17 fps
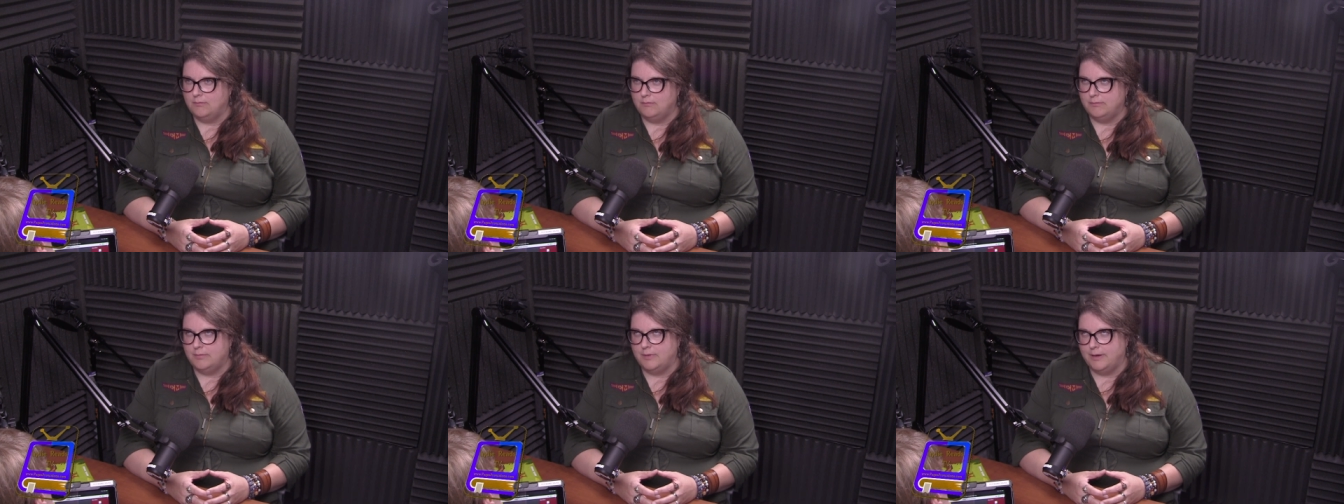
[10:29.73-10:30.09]

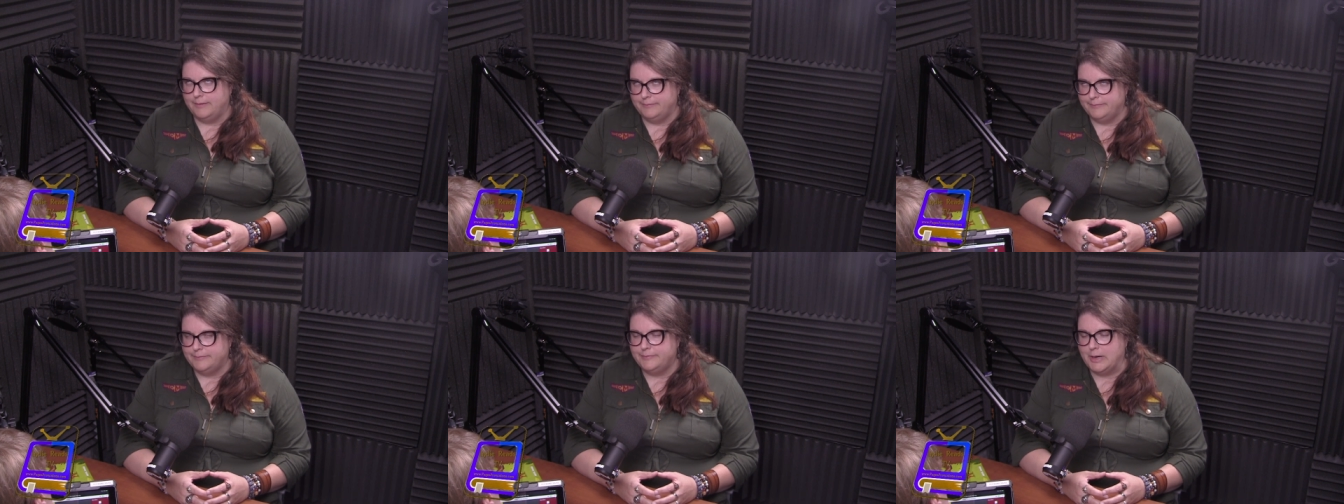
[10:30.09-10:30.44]

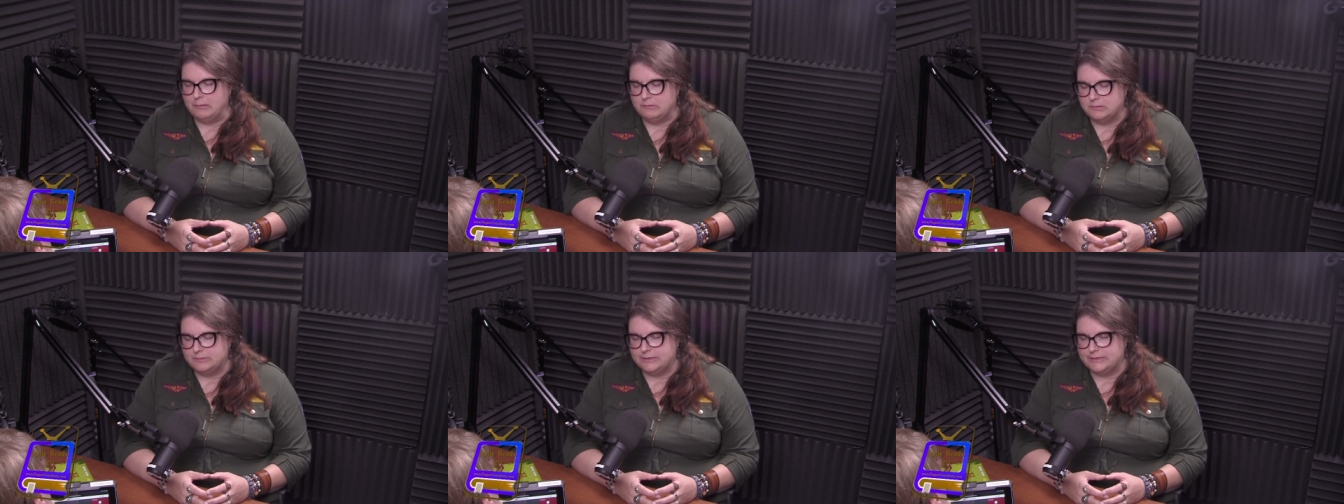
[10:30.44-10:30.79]
I'm
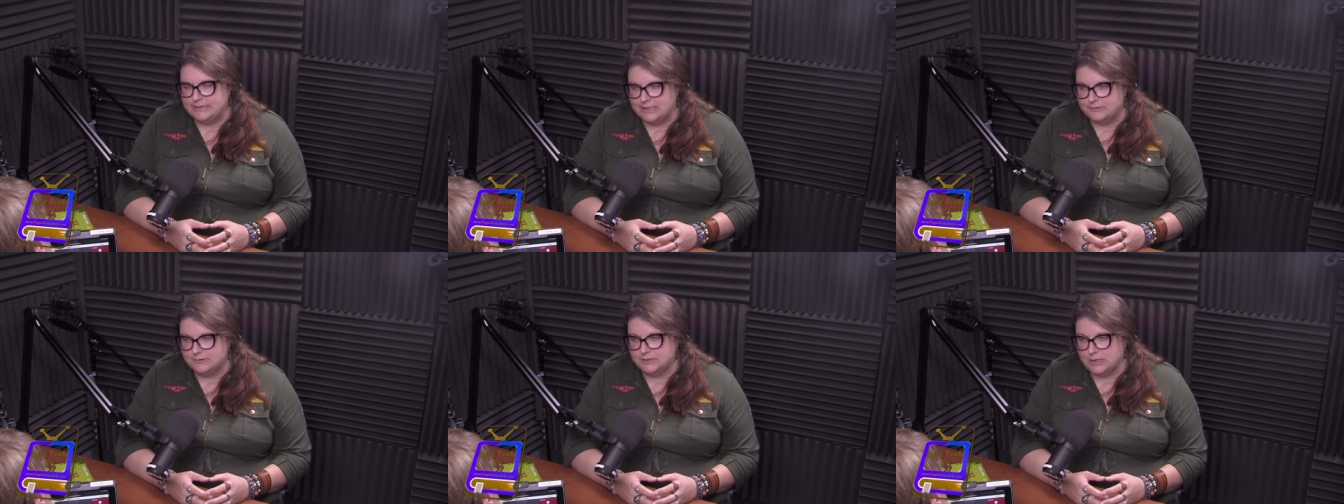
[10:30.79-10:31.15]
probably
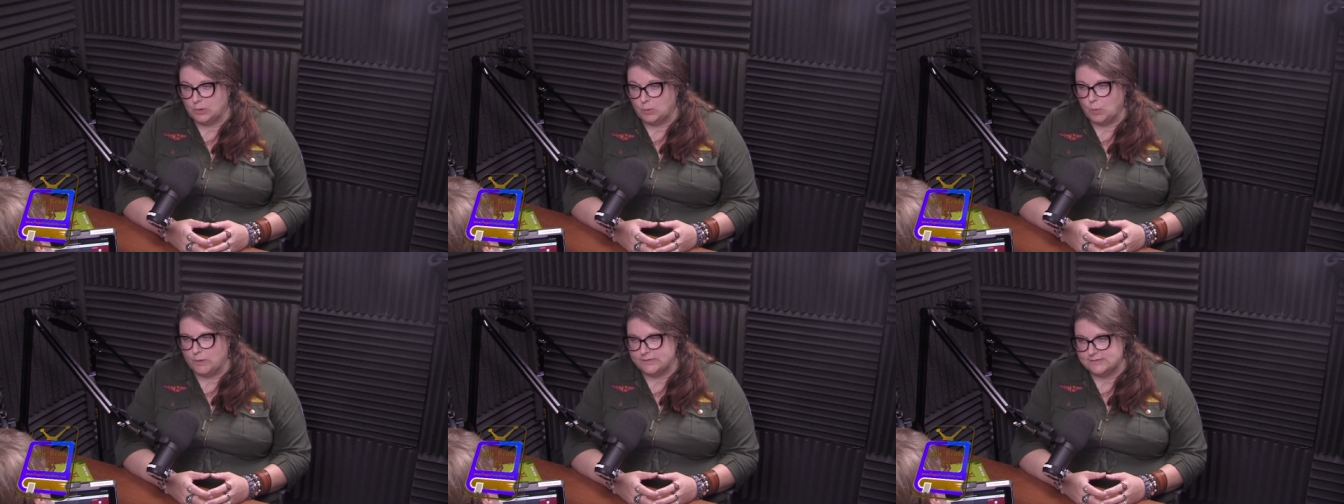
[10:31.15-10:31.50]
down to
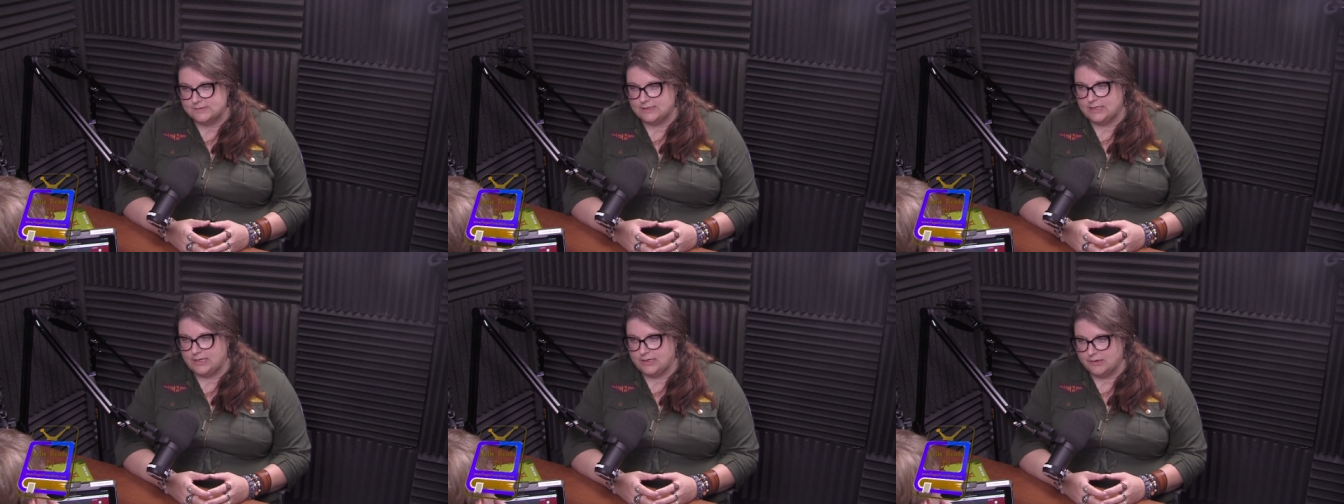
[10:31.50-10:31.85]
like once
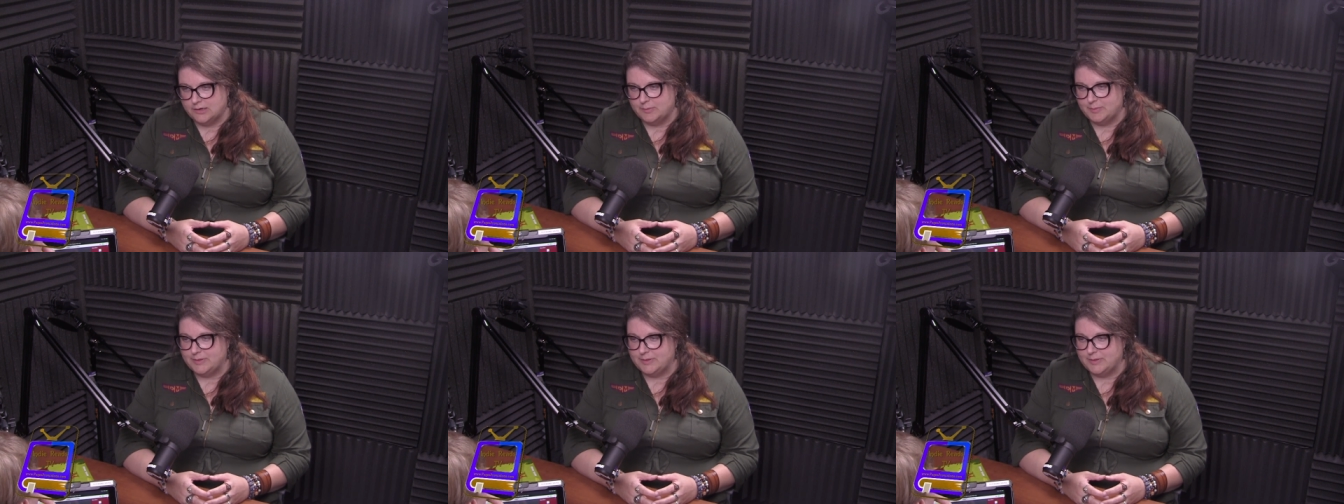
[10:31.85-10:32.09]
a year,